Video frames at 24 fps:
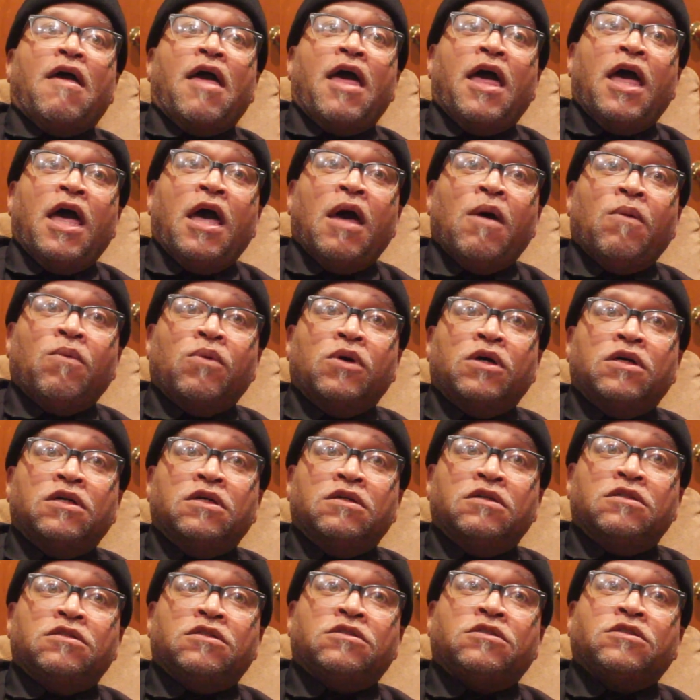and
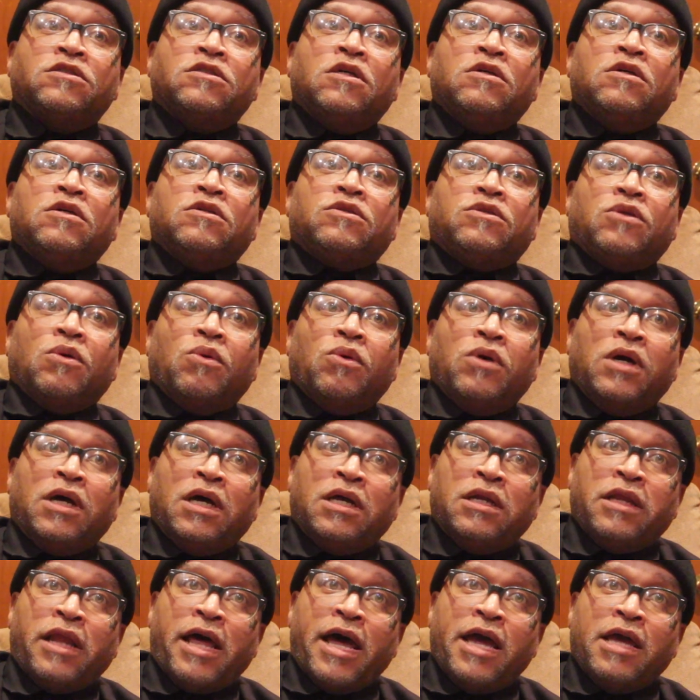was
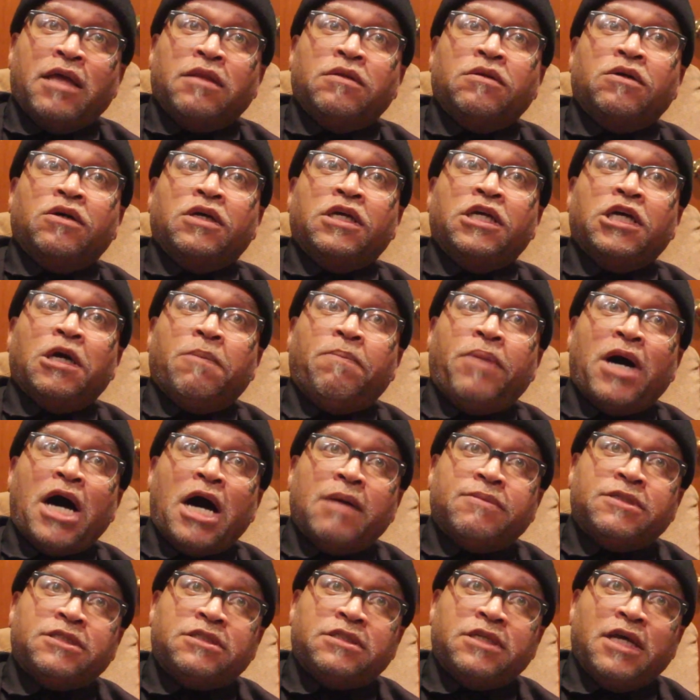doing like little
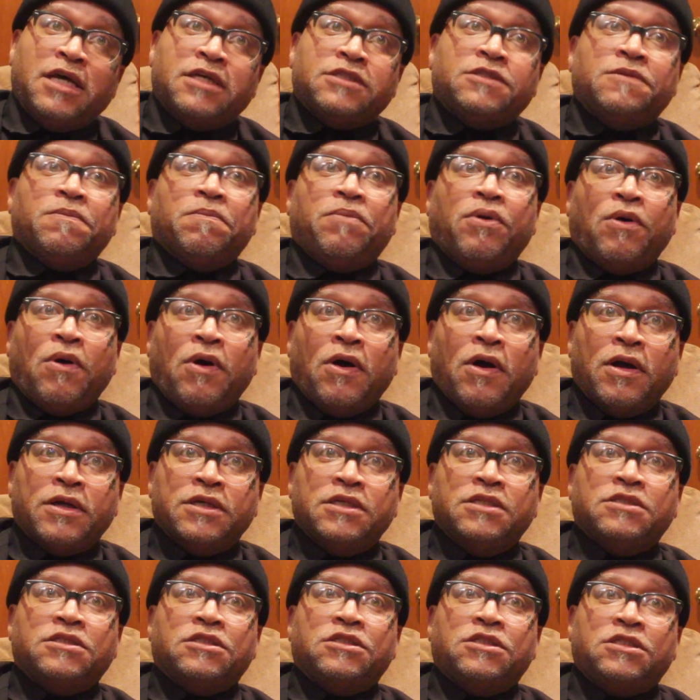hip-hop sets and
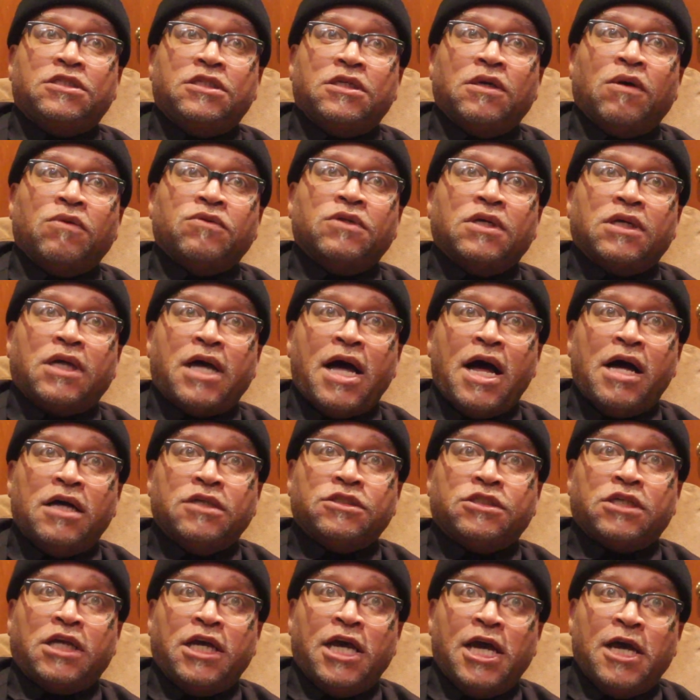parties and shit on the
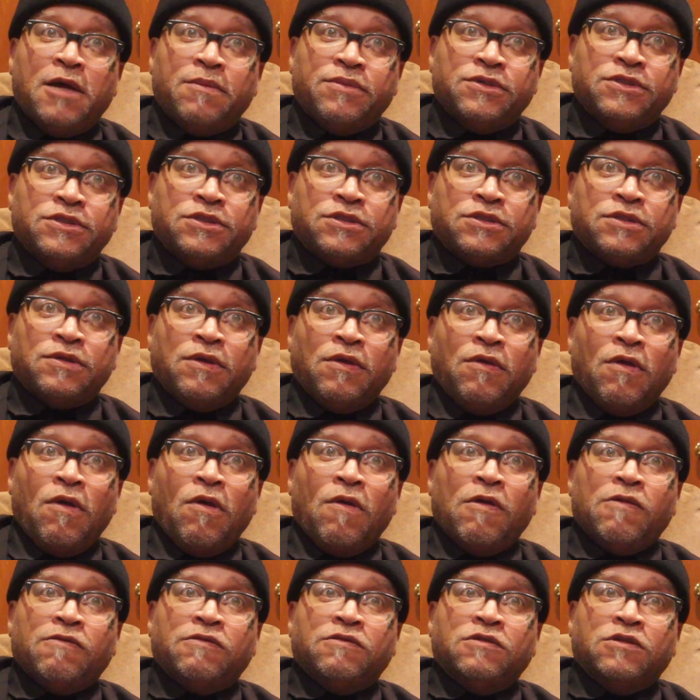college campus.
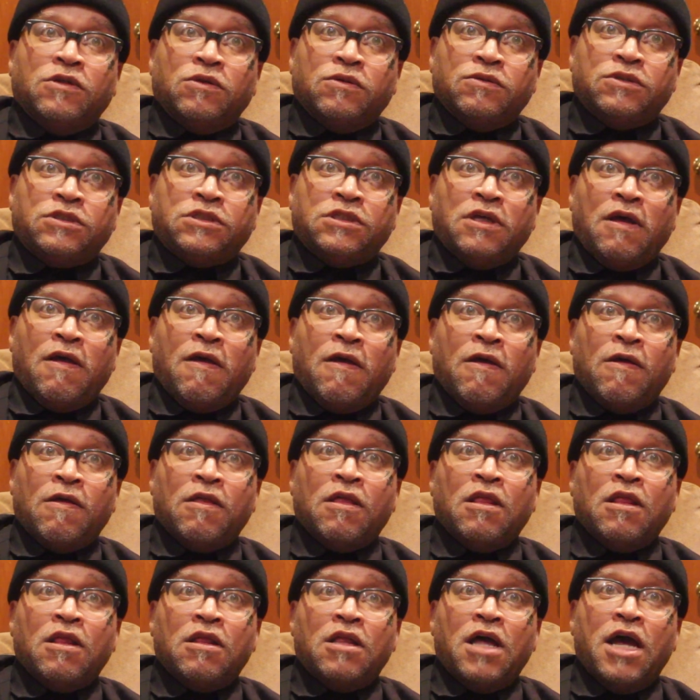You know what I'm saying?
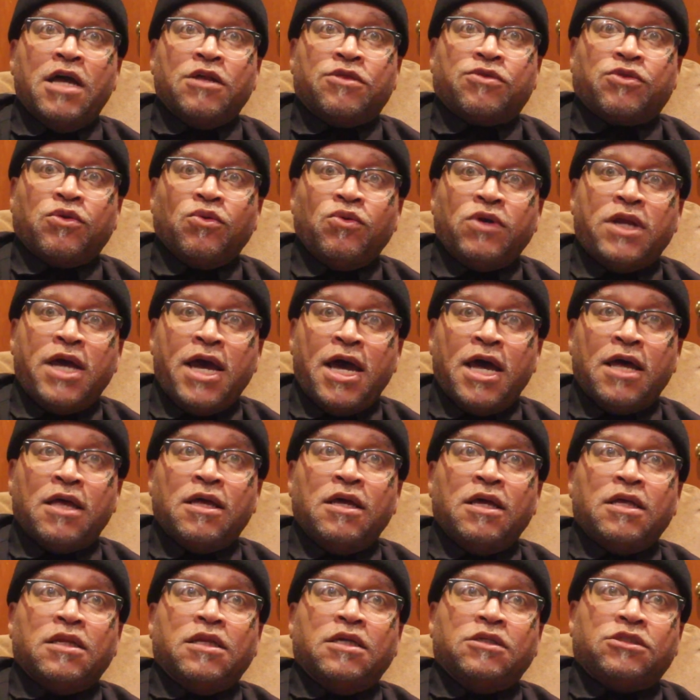And through that,
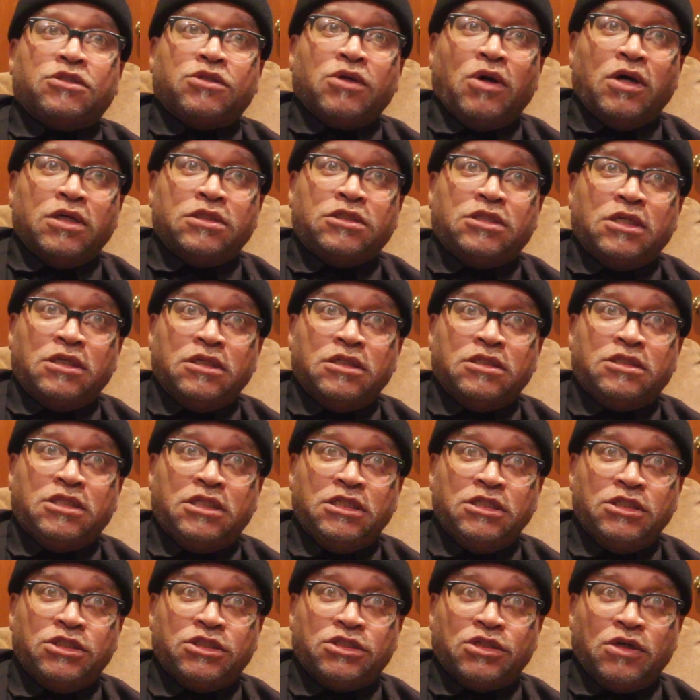they started selling
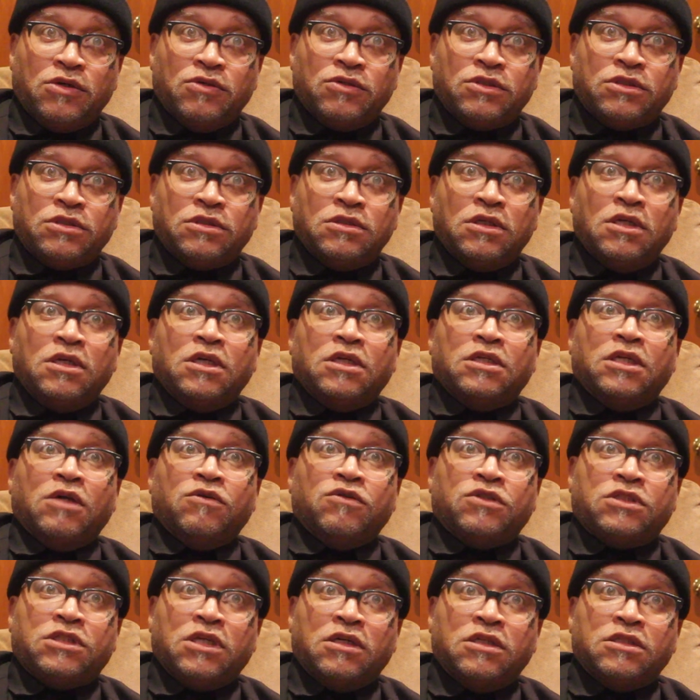t-shirts. They
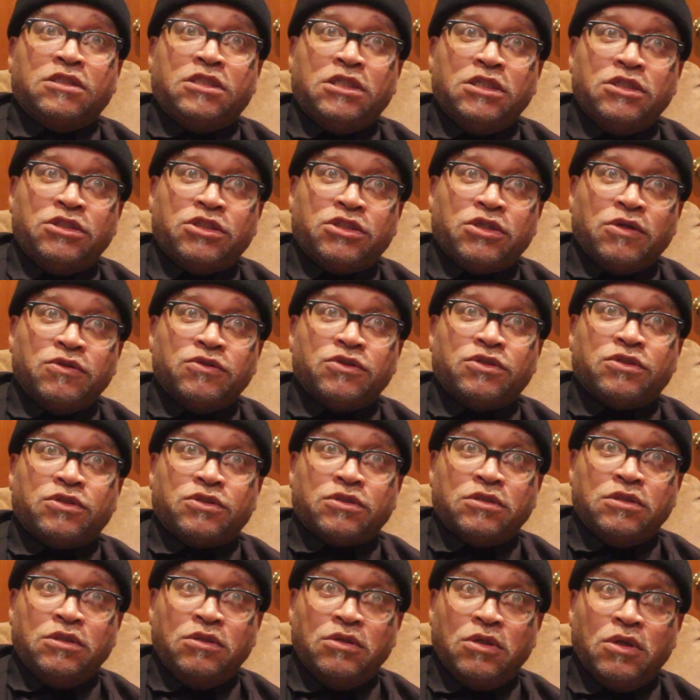were selling
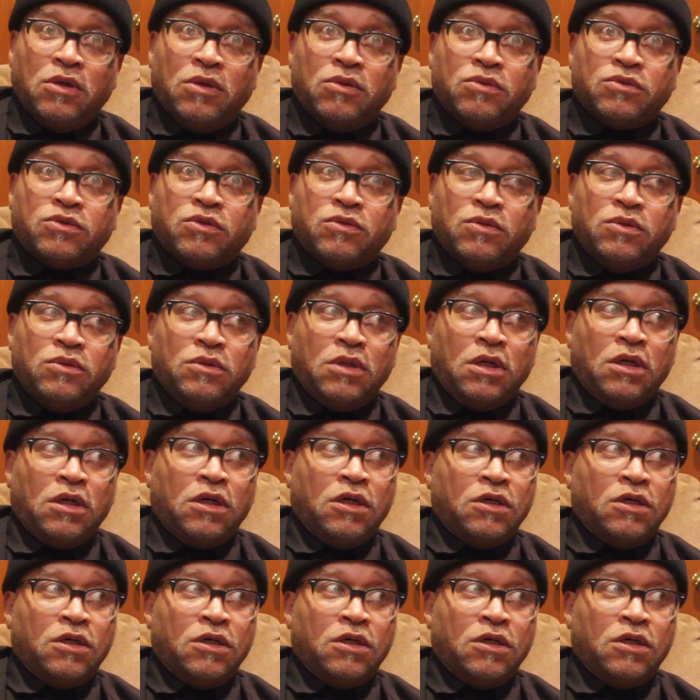t-shirts, you know, through